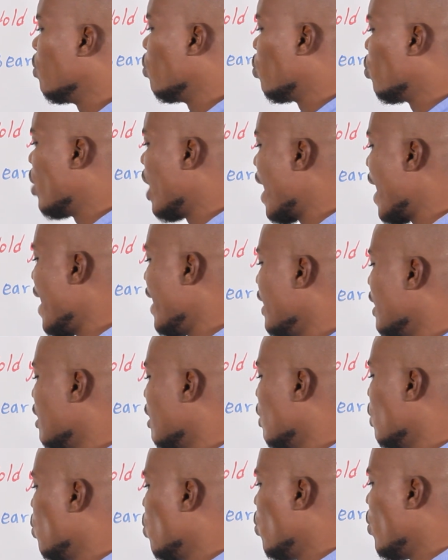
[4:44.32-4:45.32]

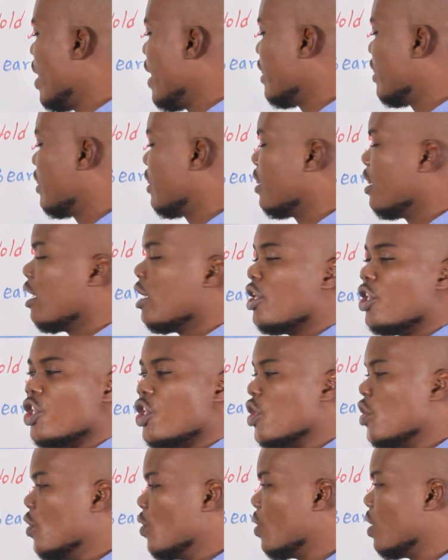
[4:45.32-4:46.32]
right with
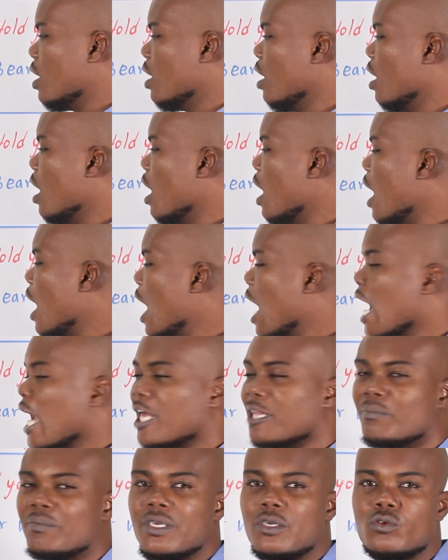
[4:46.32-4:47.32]
you.
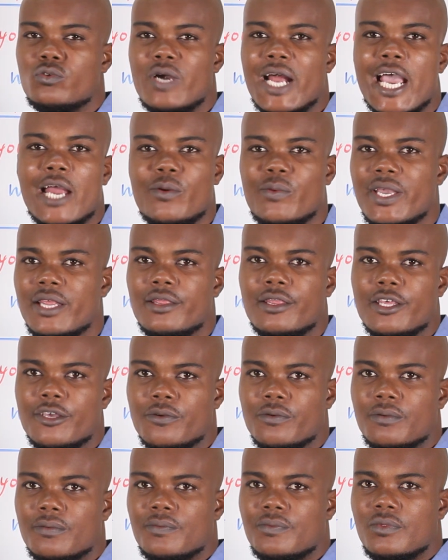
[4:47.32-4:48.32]
I'll be right with
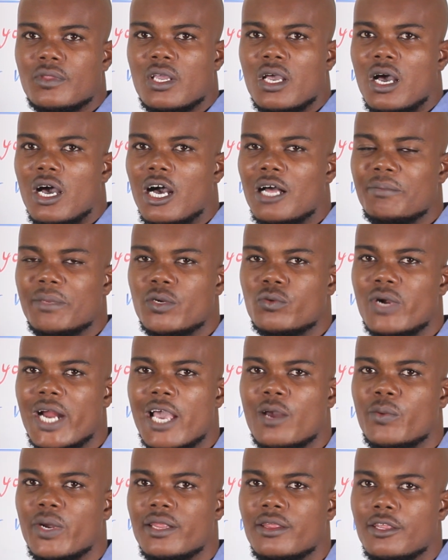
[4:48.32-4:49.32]
you. I'll be
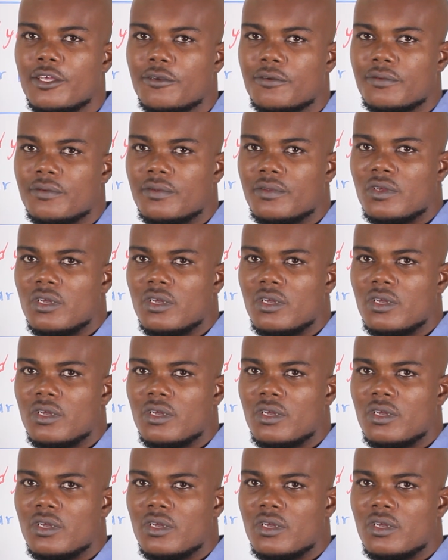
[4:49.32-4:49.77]
right with you.